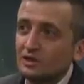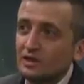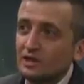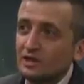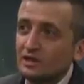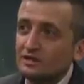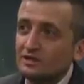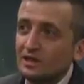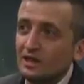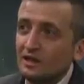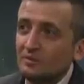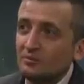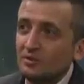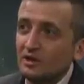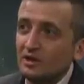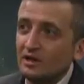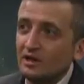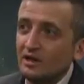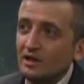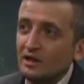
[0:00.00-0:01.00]
is a
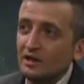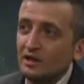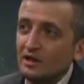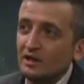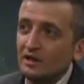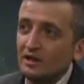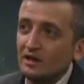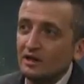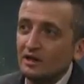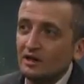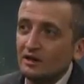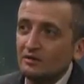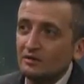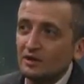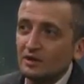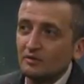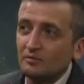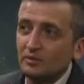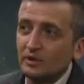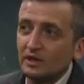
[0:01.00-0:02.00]
big uh,
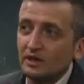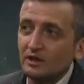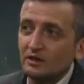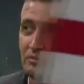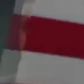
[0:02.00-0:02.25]
a big